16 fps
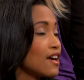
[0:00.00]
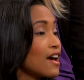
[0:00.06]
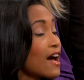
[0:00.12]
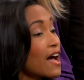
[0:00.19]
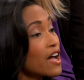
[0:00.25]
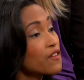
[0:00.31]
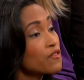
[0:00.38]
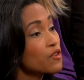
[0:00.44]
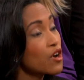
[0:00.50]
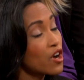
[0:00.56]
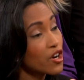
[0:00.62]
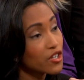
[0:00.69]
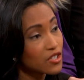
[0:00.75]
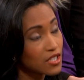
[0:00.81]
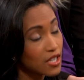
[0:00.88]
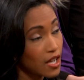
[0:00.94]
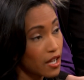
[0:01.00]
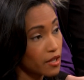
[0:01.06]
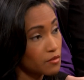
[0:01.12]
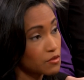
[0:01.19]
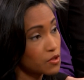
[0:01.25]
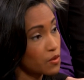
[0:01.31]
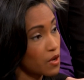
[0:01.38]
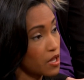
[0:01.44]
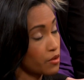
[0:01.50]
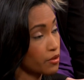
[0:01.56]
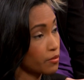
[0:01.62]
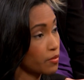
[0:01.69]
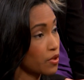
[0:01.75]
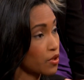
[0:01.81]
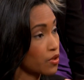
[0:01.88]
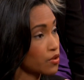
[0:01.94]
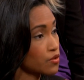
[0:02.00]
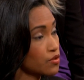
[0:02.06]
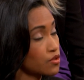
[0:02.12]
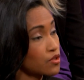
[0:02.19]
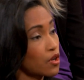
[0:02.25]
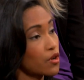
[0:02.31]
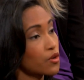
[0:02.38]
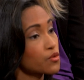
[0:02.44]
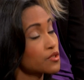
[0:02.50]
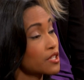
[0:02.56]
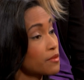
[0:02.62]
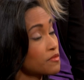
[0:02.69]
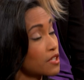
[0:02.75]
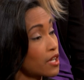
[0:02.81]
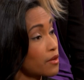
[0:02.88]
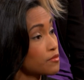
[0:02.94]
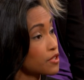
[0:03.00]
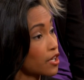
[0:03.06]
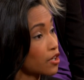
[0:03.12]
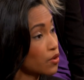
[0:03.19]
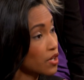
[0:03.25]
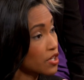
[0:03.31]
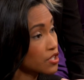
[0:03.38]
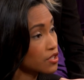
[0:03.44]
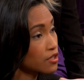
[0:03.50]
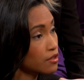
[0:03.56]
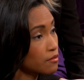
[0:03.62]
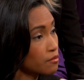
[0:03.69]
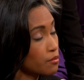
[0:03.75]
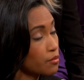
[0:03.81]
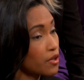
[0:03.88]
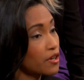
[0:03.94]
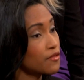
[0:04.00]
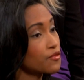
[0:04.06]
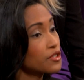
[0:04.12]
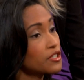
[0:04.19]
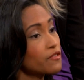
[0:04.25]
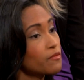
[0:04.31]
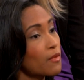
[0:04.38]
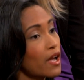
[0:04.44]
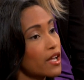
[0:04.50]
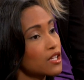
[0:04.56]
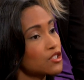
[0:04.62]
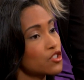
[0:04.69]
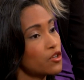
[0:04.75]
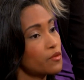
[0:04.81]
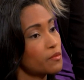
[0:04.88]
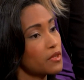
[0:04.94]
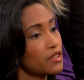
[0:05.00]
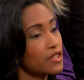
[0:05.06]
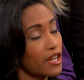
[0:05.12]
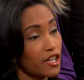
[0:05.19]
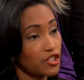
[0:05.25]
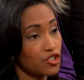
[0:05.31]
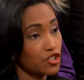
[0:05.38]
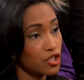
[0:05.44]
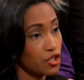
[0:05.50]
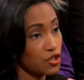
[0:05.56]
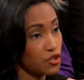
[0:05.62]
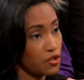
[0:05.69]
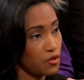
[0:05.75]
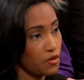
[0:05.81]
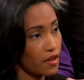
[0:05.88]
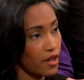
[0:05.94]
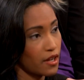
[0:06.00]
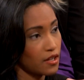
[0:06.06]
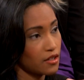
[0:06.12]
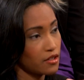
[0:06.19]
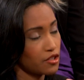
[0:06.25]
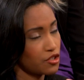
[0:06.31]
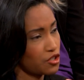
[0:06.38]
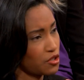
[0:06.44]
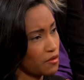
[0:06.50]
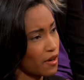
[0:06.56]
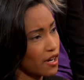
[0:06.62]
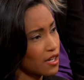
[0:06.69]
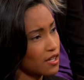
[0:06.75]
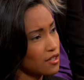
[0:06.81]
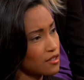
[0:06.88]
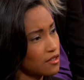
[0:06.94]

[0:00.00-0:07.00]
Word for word: I have a hard time swallowing pills, so sometimes I crush them. But a friend of mine told me that I shouldn't do that. Is she right?